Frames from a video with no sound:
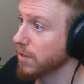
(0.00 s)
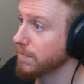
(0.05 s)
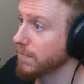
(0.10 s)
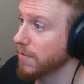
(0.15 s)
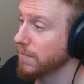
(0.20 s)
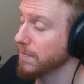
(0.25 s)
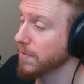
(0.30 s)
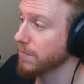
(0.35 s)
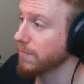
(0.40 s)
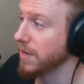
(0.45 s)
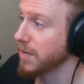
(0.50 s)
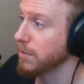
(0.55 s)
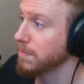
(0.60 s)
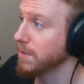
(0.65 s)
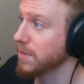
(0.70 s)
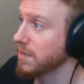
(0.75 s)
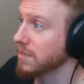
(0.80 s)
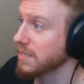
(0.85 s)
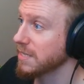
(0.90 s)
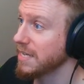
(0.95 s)
from the final
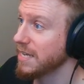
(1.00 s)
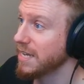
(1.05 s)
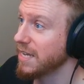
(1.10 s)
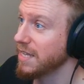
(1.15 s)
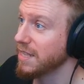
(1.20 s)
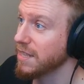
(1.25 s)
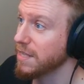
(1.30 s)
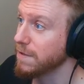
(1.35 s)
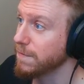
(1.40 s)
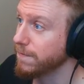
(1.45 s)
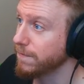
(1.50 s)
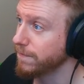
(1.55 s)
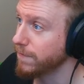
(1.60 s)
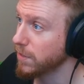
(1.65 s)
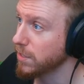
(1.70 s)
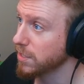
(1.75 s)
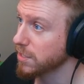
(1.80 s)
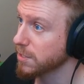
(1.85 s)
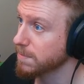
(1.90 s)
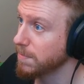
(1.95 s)
boss there. The
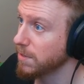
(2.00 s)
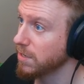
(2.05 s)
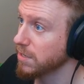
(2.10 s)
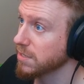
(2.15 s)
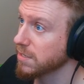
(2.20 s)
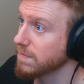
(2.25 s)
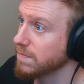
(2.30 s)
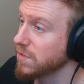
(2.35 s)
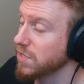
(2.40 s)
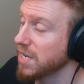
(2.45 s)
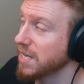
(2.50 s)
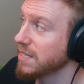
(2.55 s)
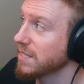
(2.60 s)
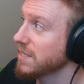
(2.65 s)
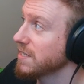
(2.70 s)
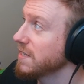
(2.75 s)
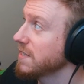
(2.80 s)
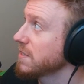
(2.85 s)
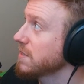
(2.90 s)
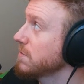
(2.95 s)
first boss of
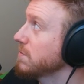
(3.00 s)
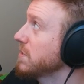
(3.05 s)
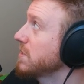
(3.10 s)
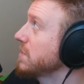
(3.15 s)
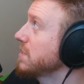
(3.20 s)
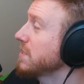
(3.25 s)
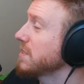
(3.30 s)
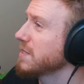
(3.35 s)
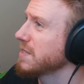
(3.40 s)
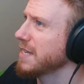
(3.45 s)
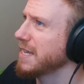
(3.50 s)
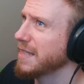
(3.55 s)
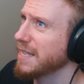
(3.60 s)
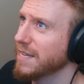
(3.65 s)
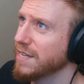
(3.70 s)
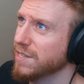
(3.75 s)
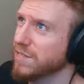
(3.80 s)
Genesis, which is, I think he's